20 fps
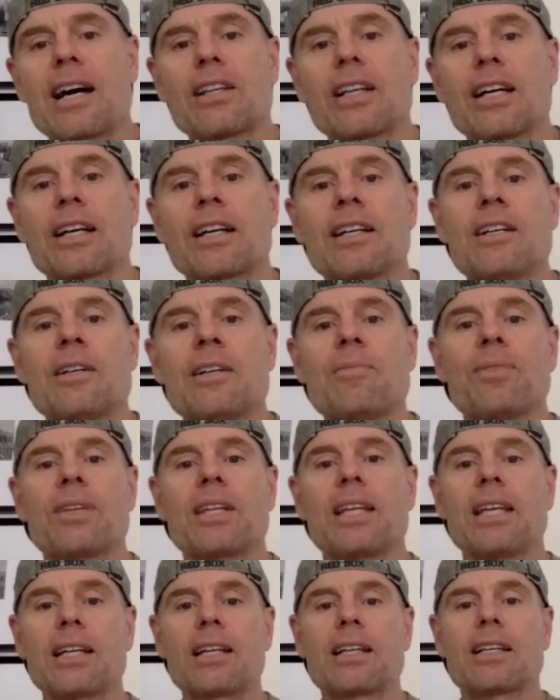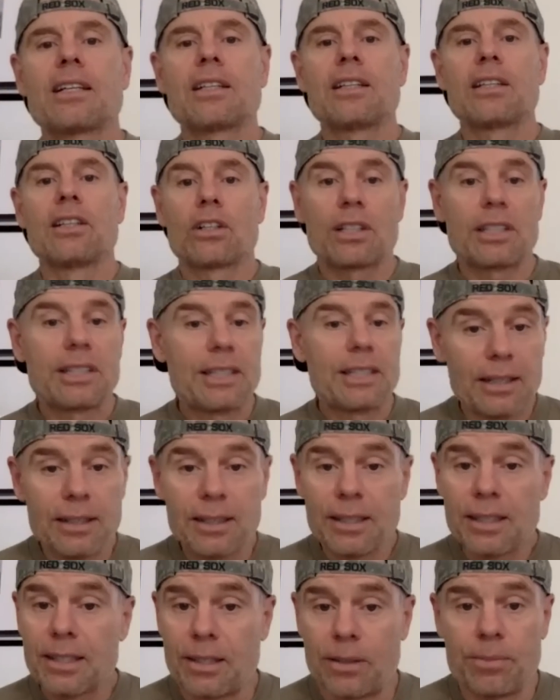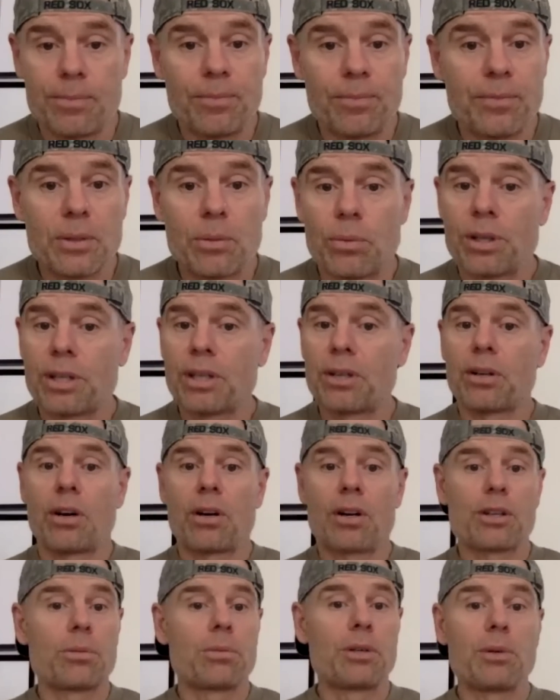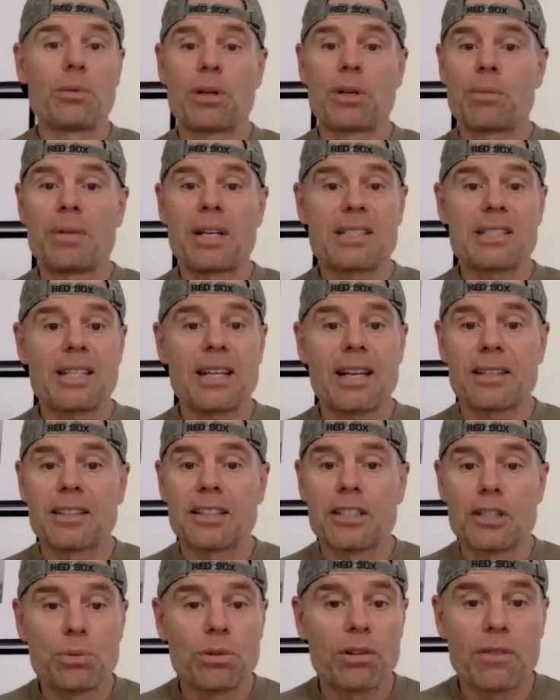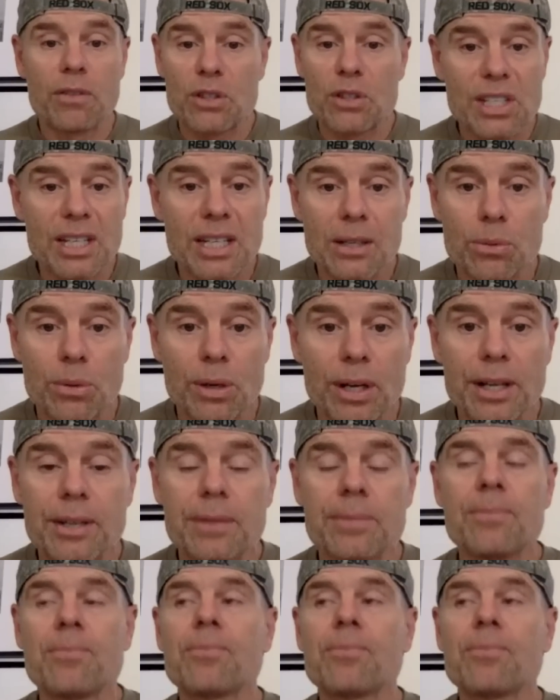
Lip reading: Like, it could look, Killian, arguably one of the best athletes we've ever seen, right?